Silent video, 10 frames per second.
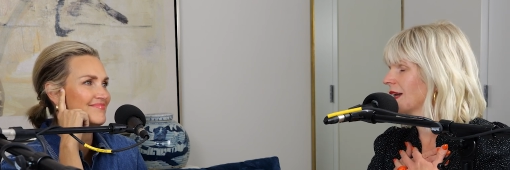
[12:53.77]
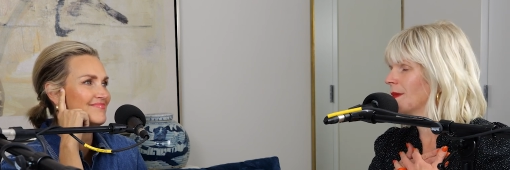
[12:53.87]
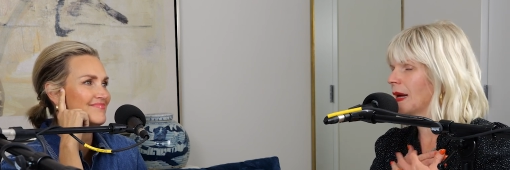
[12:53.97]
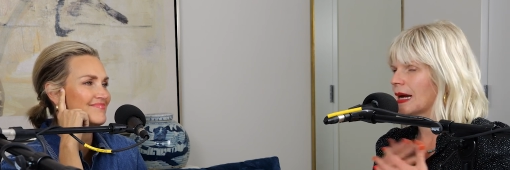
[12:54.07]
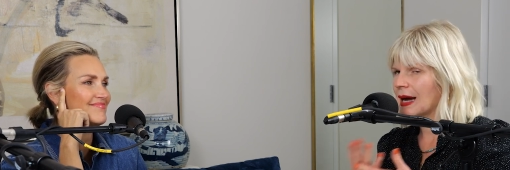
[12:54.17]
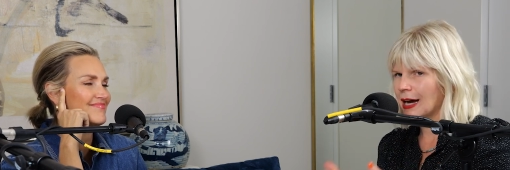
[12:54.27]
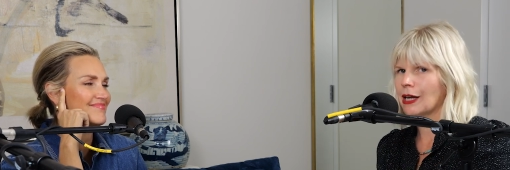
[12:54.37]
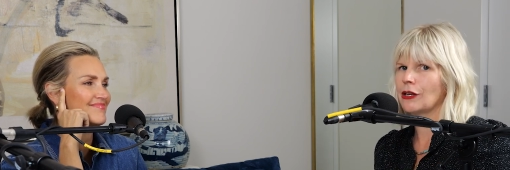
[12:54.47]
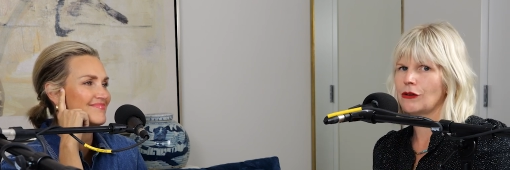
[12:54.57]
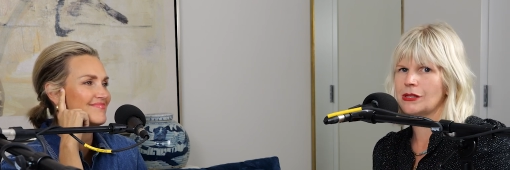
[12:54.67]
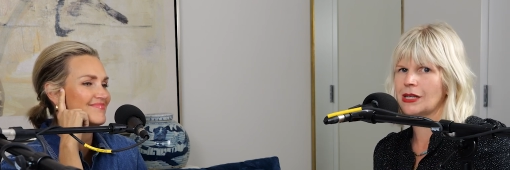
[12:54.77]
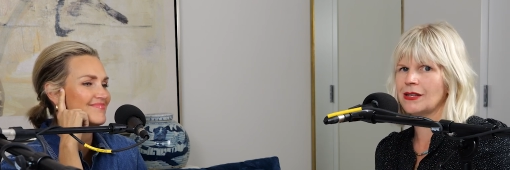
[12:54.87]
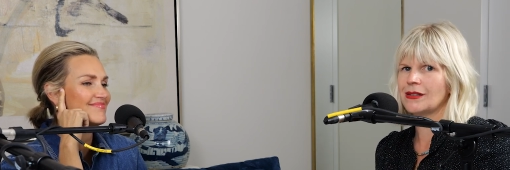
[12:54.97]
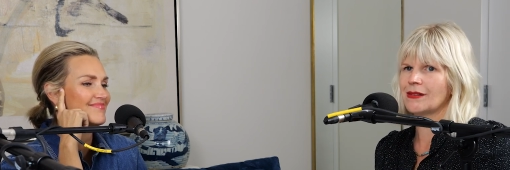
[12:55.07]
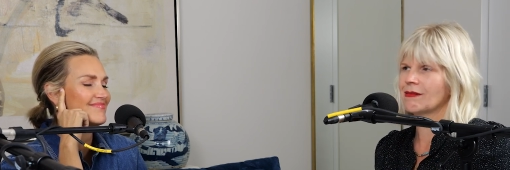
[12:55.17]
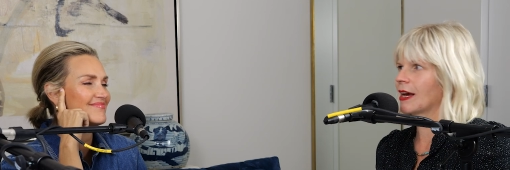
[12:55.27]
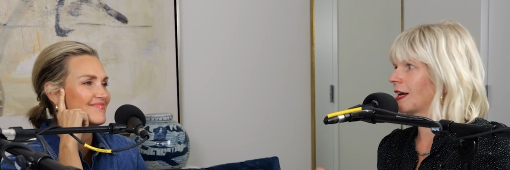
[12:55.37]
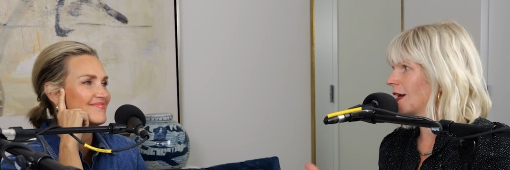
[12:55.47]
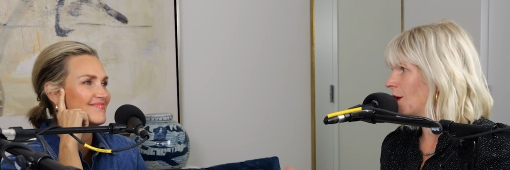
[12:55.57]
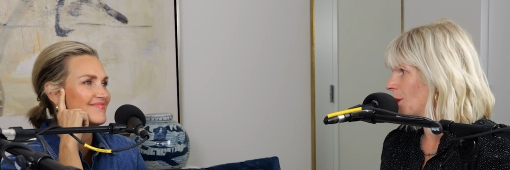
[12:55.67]
Speaker 1: And I'm mm-hmm. like, I could use this, I
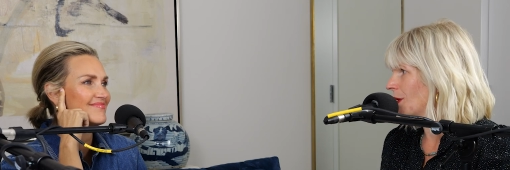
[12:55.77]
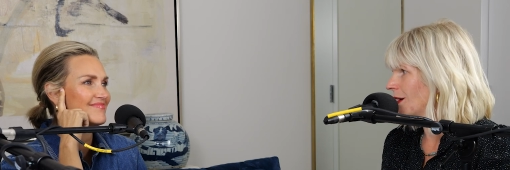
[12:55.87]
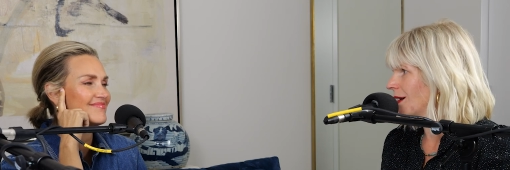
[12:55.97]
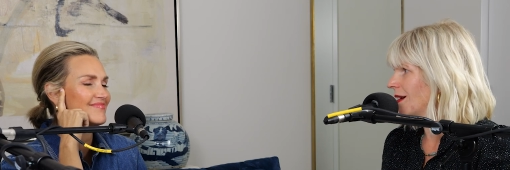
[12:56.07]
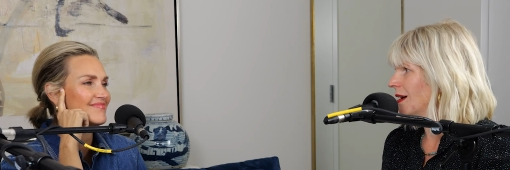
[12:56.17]
could help her,